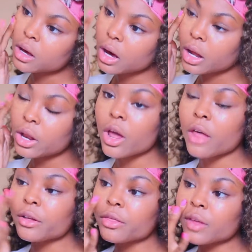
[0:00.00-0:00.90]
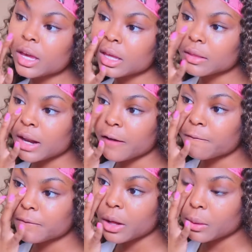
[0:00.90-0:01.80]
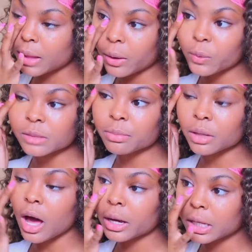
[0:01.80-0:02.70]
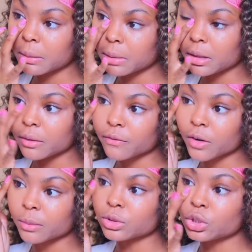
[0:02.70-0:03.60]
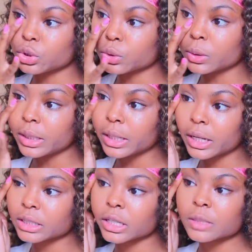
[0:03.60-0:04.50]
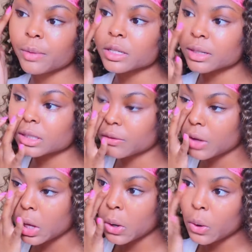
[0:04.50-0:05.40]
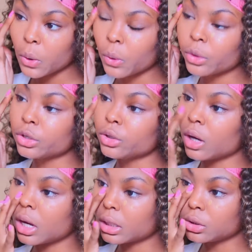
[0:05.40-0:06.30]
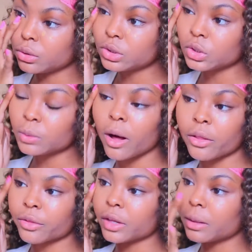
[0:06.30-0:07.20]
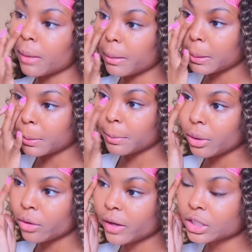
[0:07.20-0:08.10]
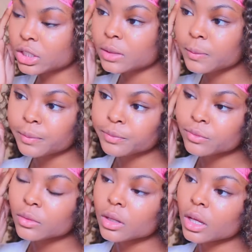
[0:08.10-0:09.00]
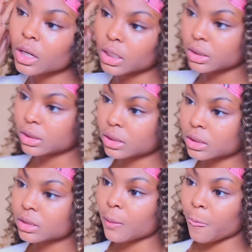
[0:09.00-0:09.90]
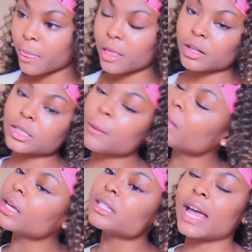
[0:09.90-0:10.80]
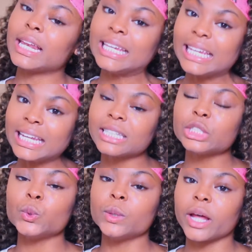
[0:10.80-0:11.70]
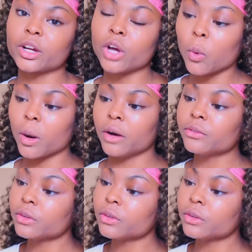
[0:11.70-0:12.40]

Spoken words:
another thing that I felt like was blocking me from truly getting to express myself on YouTube, other than my motivation, is some things I needed to let go of.